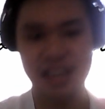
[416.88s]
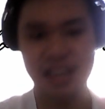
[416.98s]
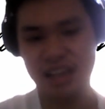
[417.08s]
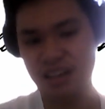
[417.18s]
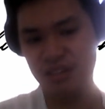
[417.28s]

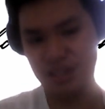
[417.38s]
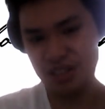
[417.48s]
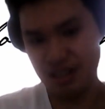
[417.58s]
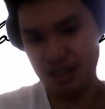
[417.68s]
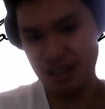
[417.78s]
An
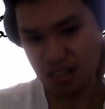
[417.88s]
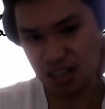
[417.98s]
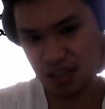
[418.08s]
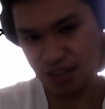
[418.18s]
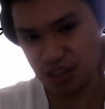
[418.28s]
introduction to
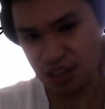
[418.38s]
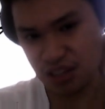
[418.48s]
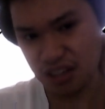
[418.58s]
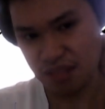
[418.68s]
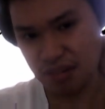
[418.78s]
dynamic
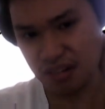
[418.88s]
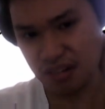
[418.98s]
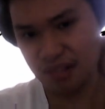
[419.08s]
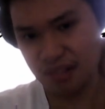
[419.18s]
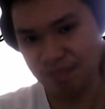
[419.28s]
trunking
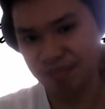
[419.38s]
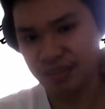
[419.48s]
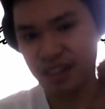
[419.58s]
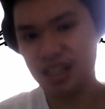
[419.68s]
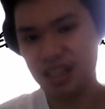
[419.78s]
protocol.
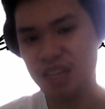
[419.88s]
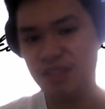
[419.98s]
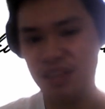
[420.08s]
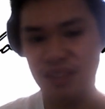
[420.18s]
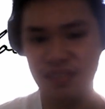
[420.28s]

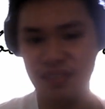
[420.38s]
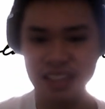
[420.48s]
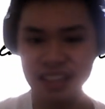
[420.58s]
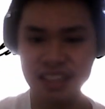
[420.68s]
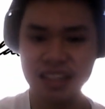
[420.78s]
DTP
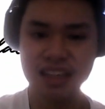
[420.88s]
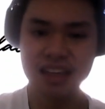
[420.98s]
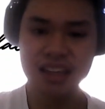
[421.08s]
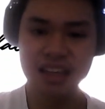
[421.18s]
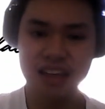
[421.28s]
means
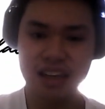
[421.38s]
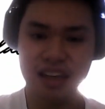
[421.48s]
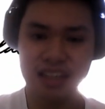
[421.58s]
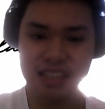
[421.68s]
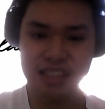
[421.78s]

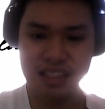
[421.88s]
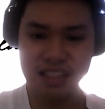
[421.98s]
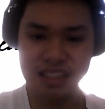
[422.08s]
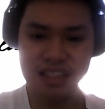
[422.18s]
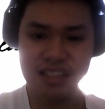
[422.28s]
it is a
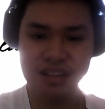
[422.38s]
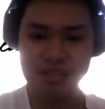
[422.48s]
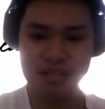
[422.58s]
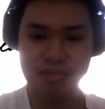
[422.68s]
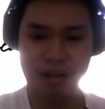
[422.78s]

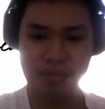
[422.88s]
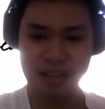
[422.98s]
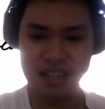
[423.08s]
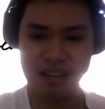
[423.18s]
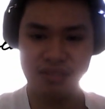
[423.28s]
Cisco
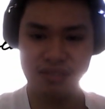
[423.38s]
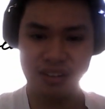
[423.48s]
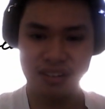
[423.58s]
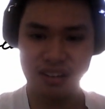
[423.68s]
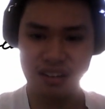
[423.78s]
proprietary
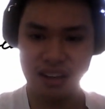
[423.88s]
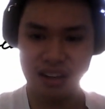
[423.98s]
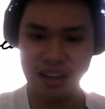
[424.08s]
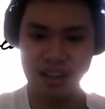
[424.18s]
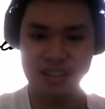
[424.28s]
protocol
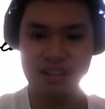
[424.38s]
and is